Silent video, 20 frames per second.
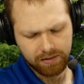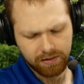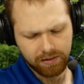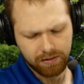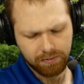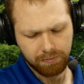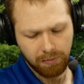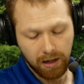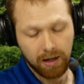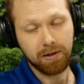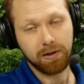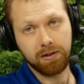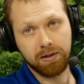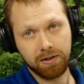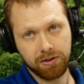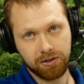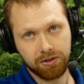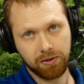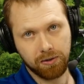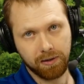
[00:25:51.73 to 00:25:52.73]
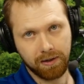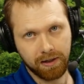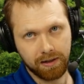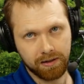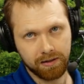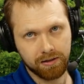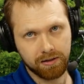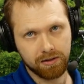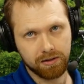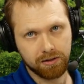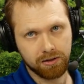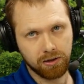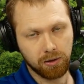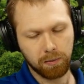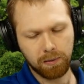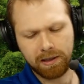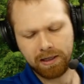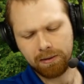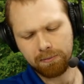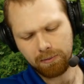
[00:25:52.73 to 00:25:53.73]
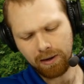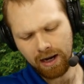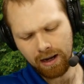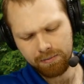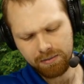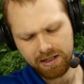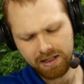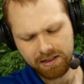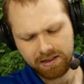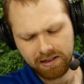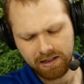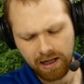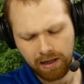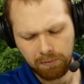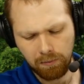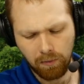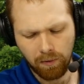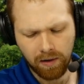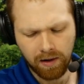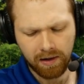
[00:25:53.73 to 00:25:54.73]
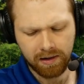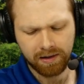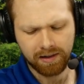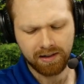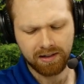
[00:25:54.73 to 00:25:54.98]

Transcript: modern historians, Sir William Ramsay to name one,